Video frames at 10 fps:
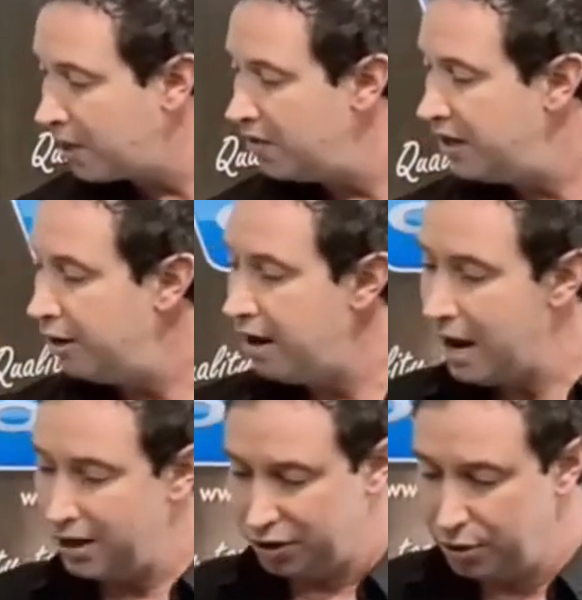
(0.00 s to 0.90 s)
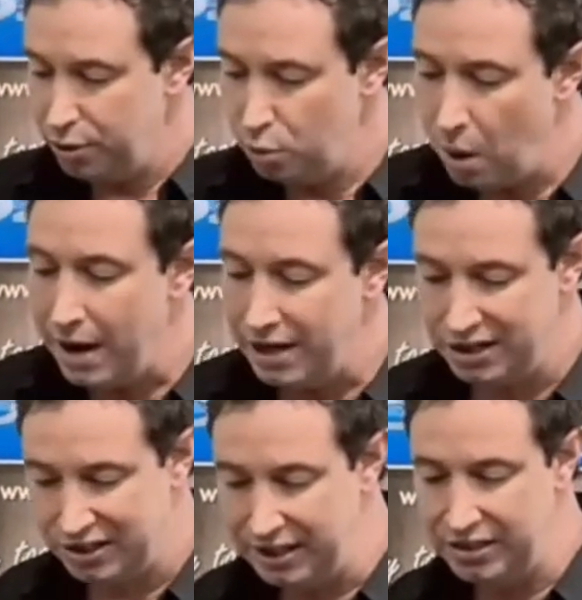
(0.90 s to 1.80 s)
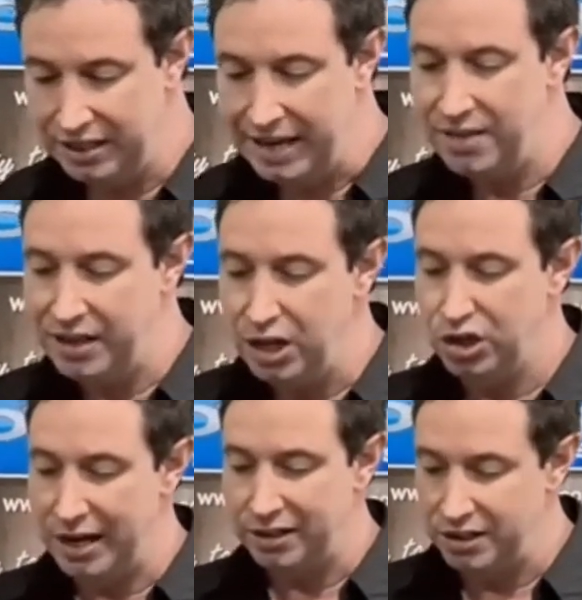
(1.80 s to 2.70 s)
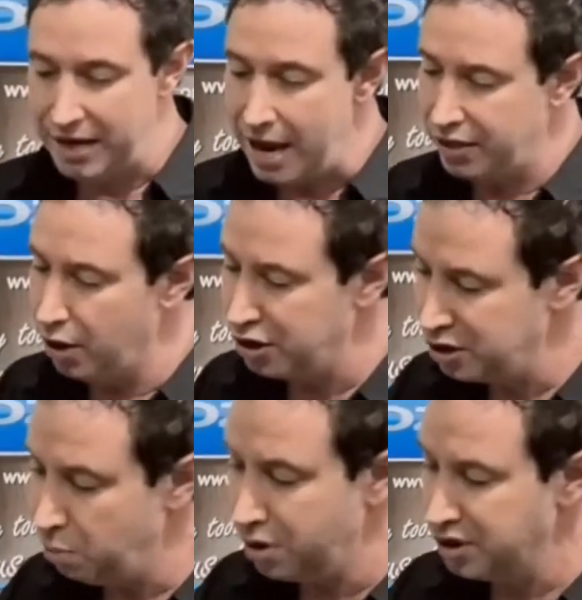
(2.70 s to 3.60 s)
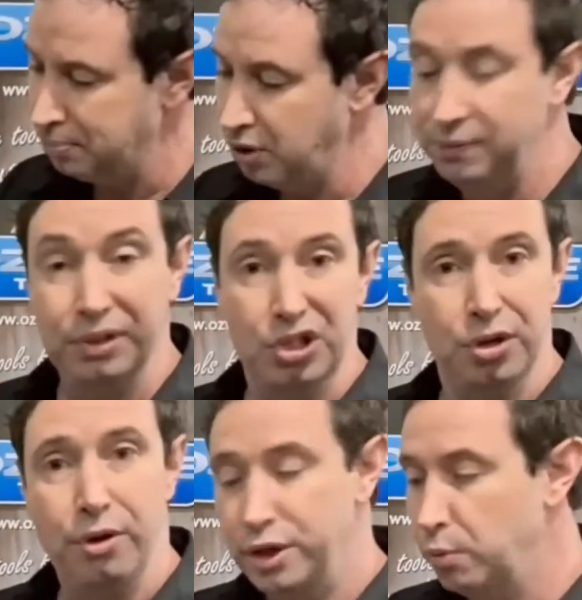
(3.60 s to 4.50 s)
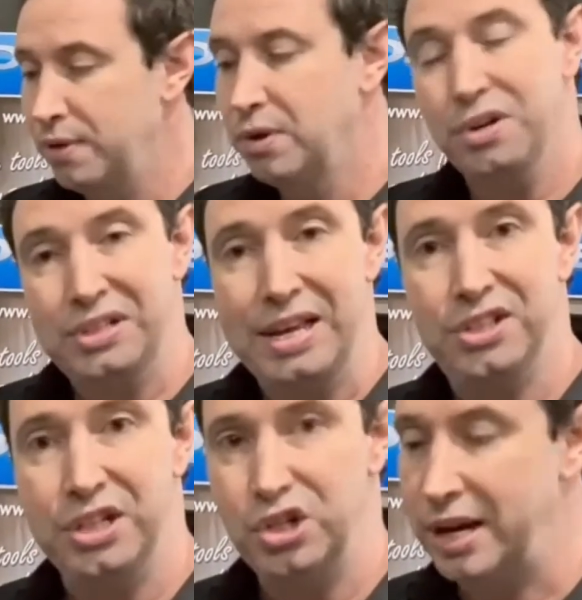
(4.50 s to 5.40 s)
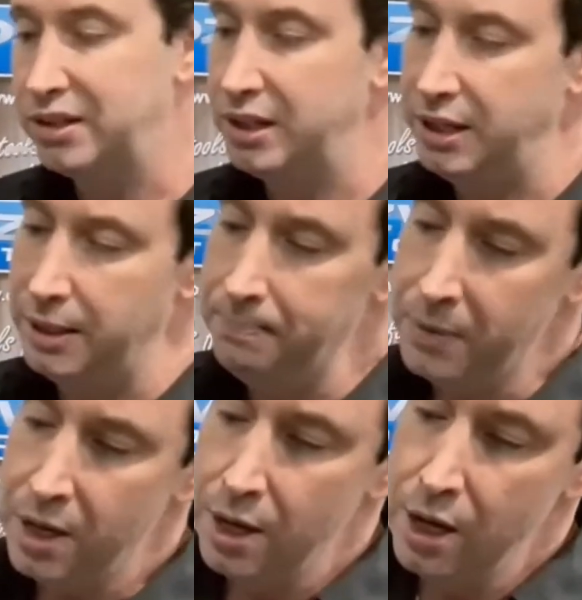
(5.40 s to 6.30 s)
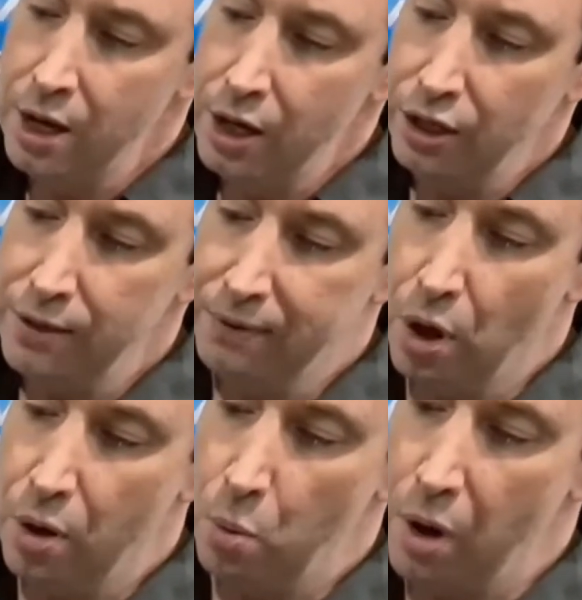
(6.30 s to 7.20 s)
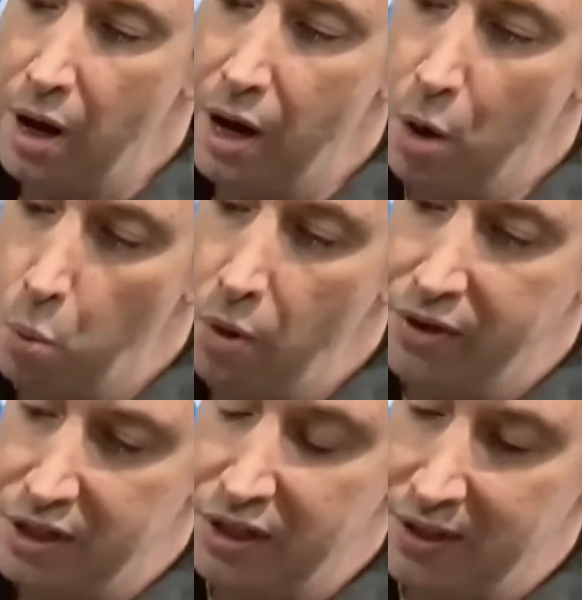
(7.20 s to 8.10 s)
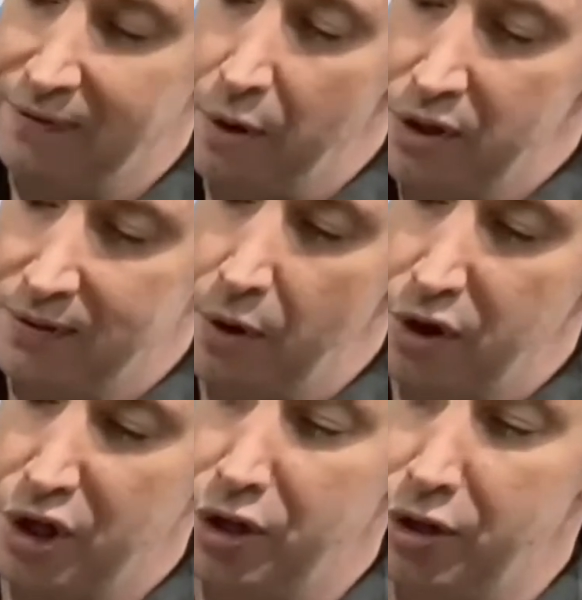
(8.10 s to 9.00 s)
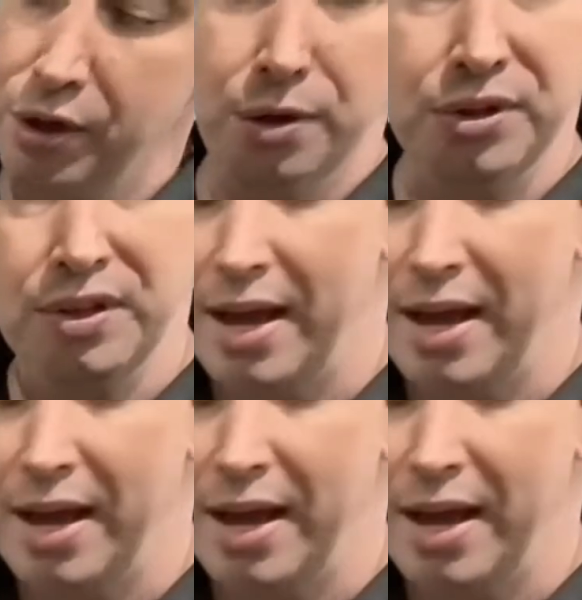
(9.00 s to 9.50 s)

there are 2 ways to get the injectors out that I just wanted to briefly show you. We've got a test injector here. You've got, this is the first version you'd use, and